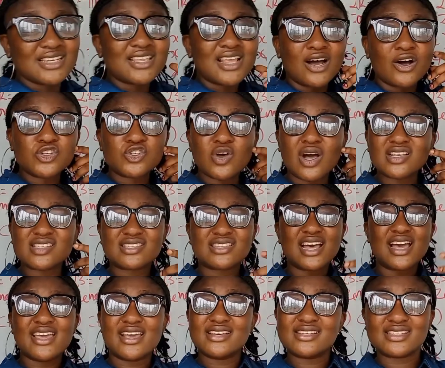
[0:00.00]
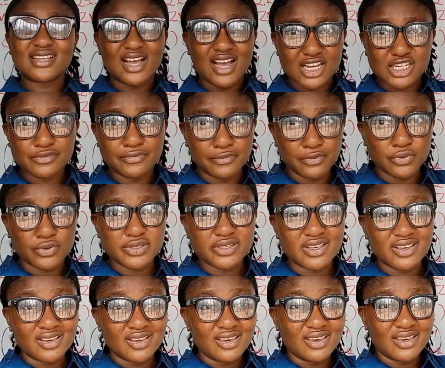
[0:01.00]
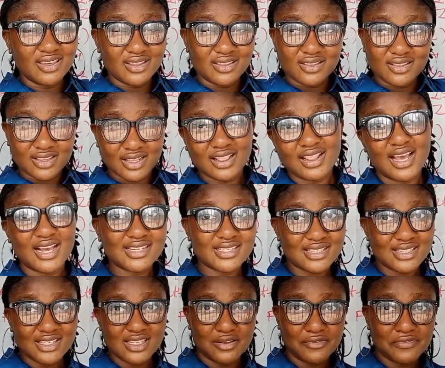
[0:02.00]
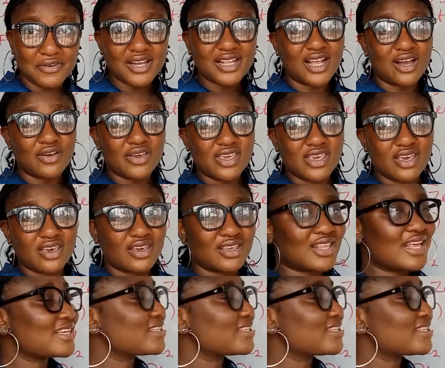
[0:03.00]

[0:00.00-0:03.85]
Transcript: Zeta also has its highest cash flows in the final year. It